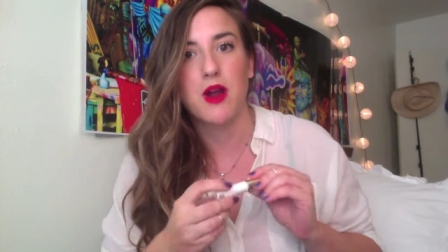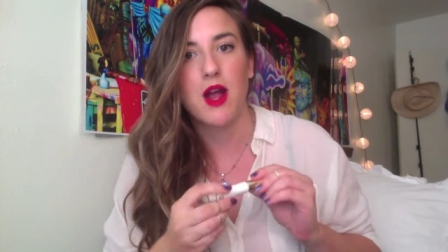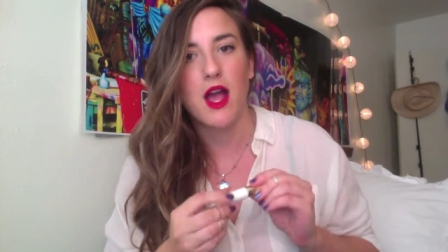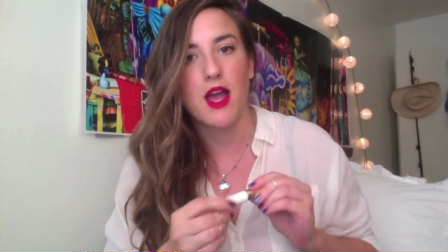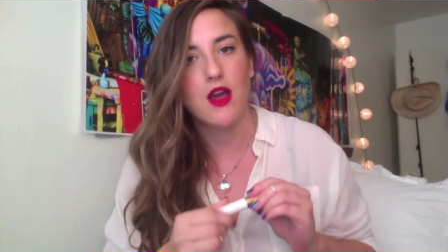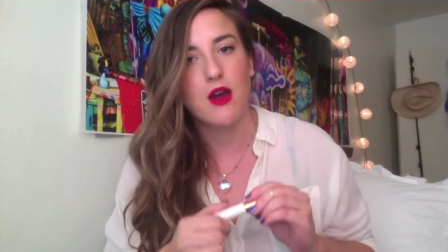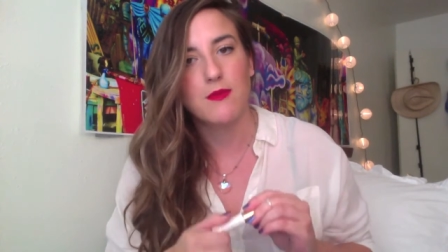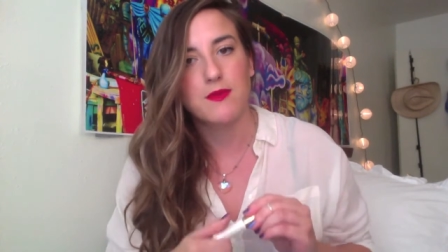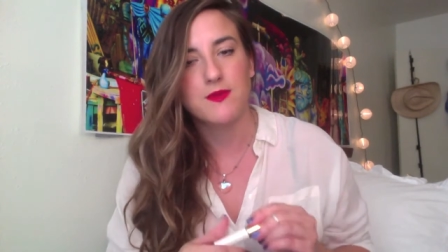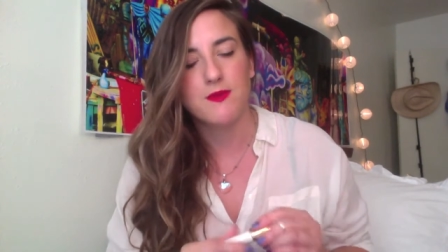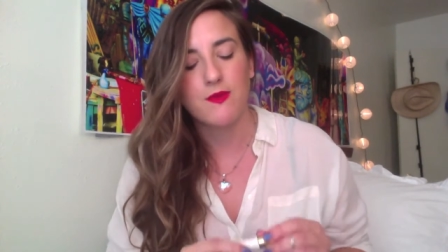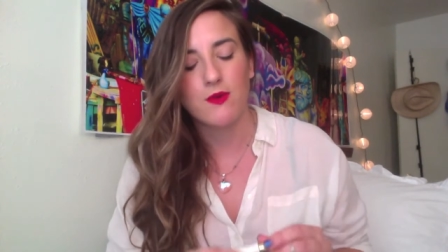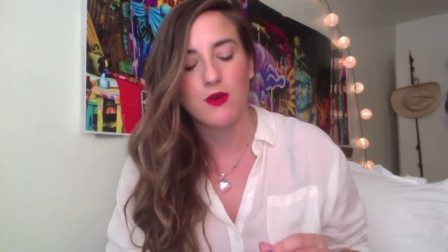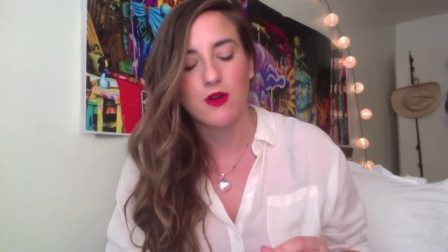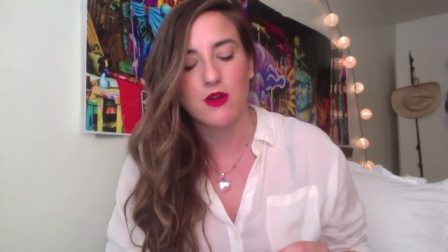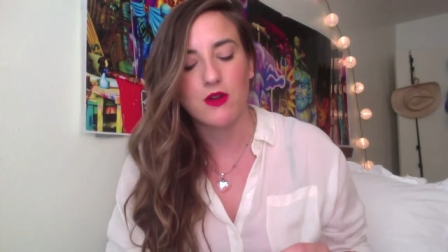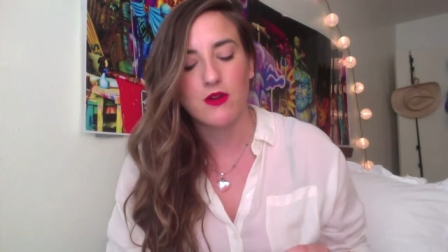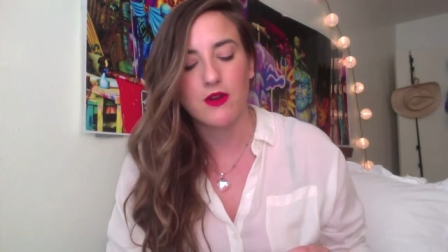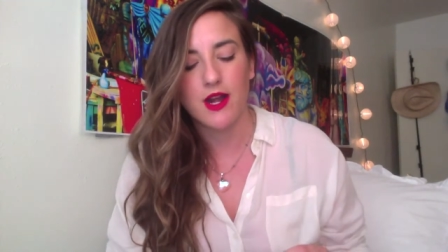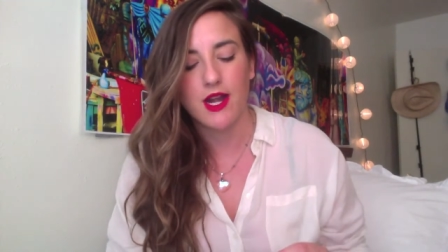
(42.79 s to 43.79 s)
high hopes
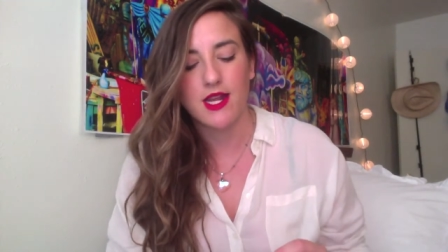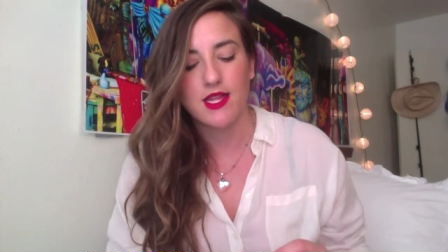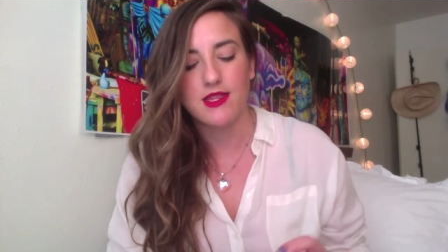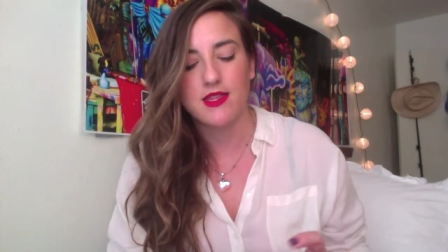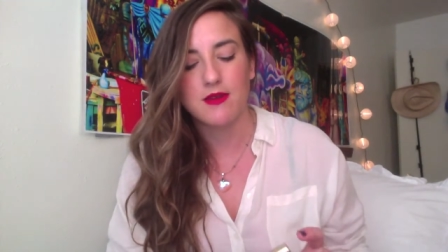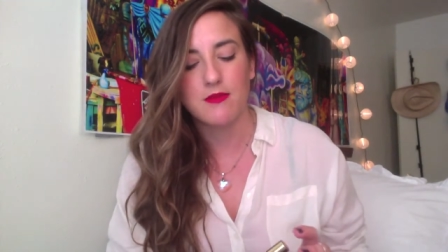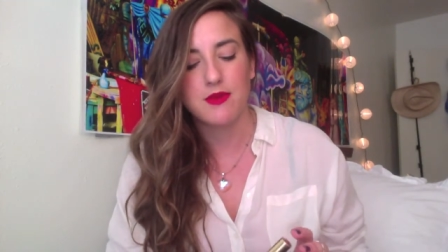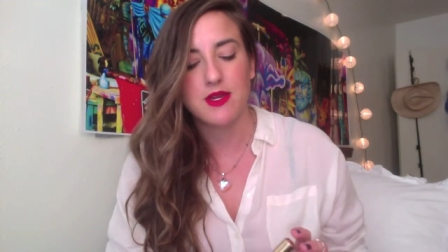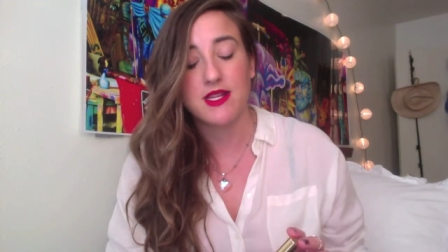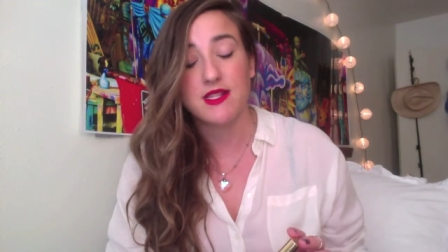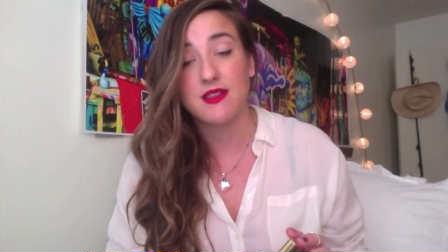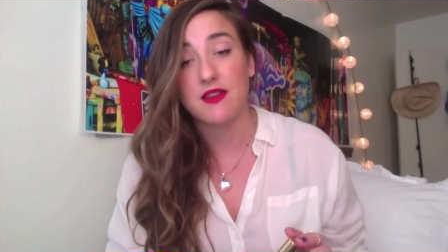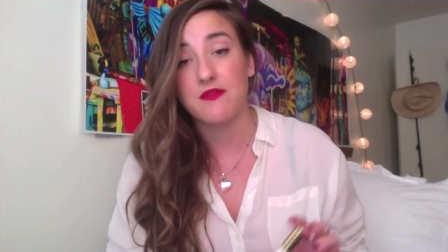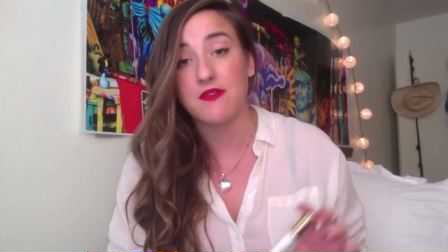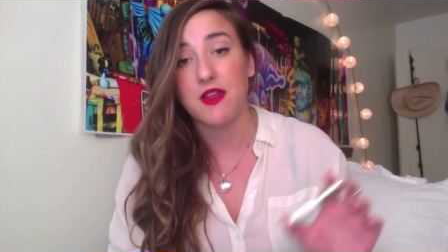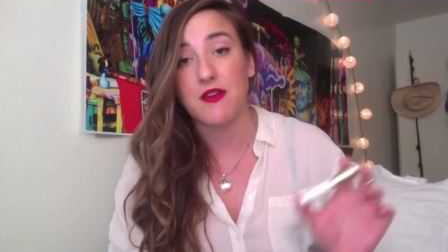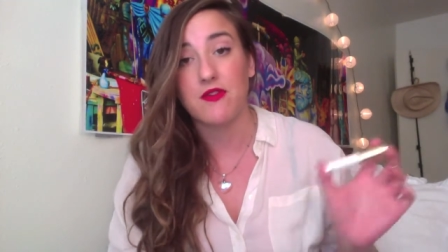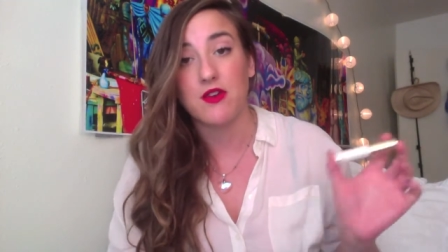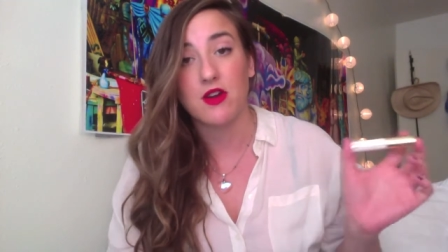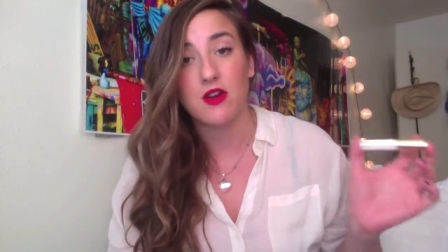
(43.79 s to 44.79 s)
for it or anything because I've
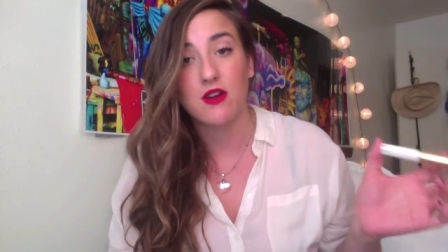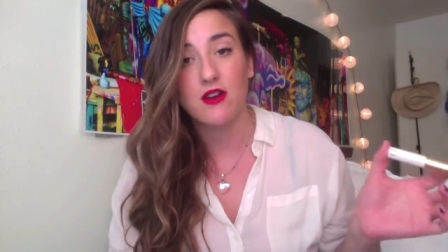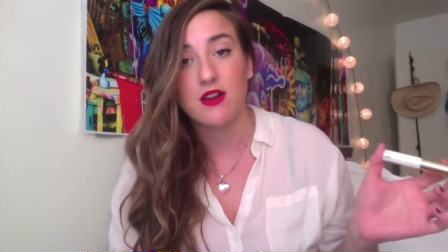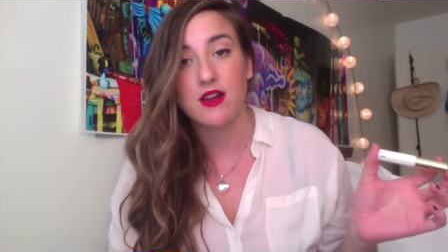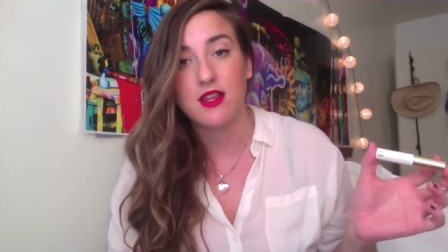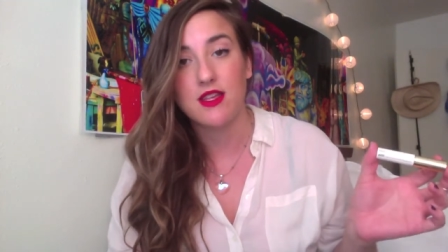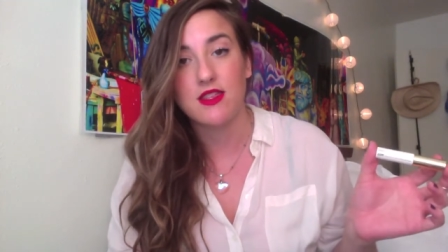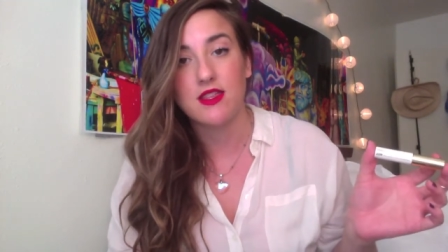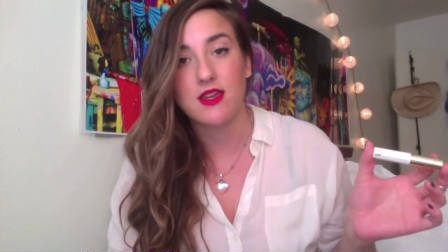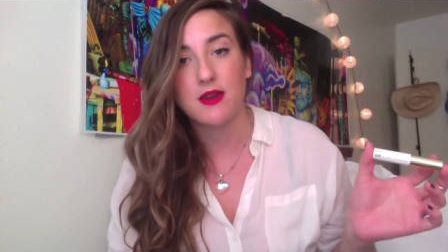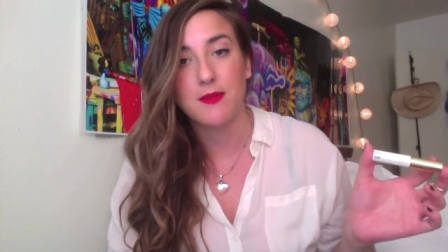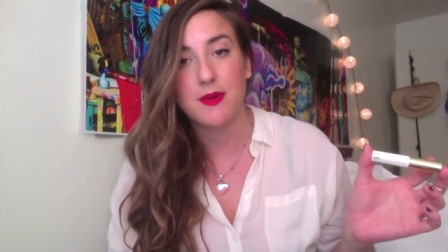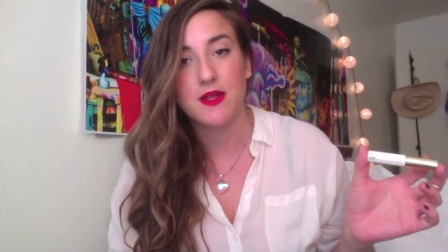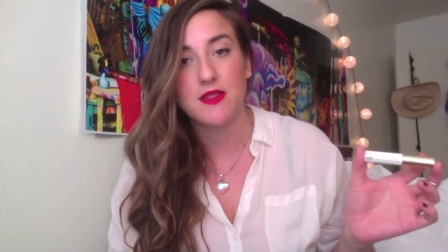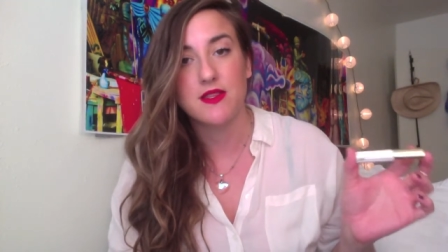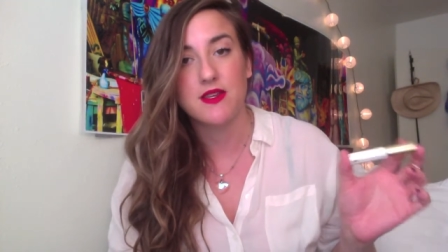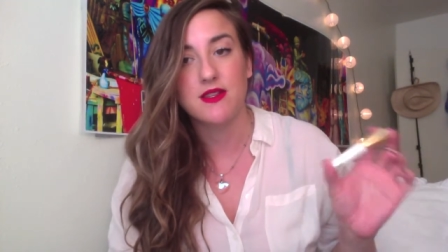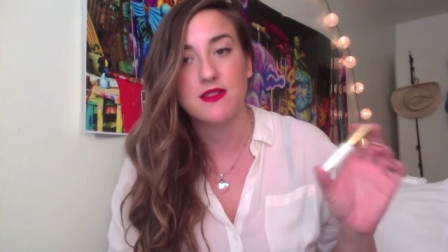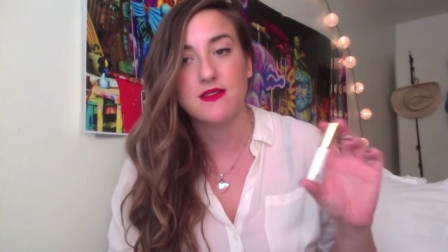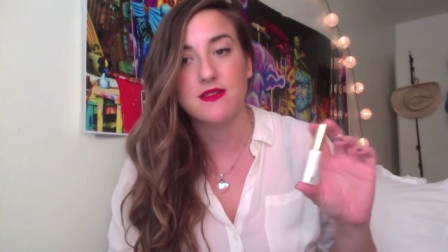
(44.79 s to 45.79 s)
never heard anything
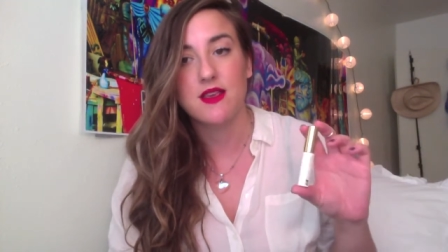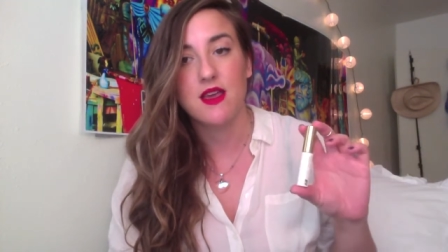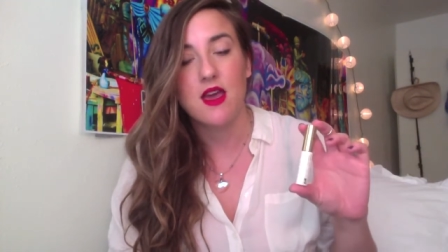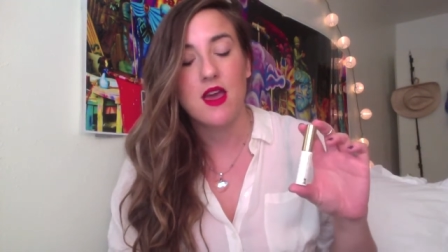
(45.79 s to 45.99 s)
about this.